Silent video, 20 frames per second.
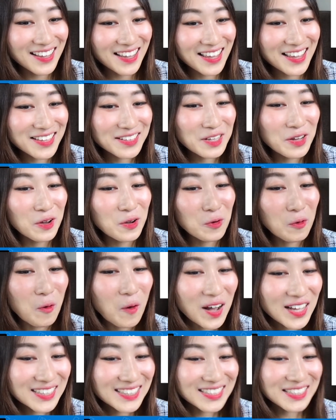And
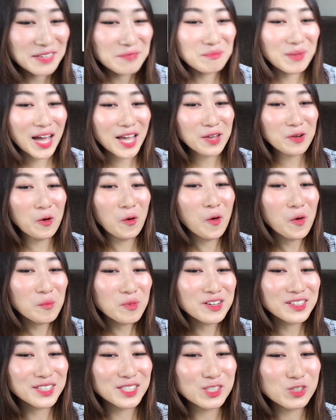Quati, my
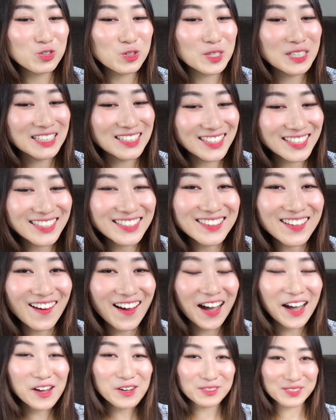homework is to clean the
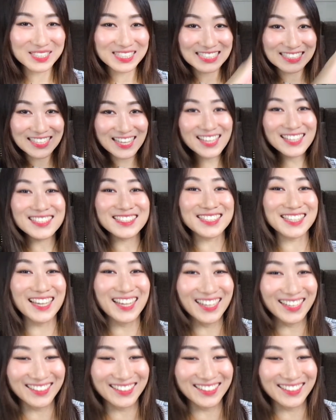house. Yes,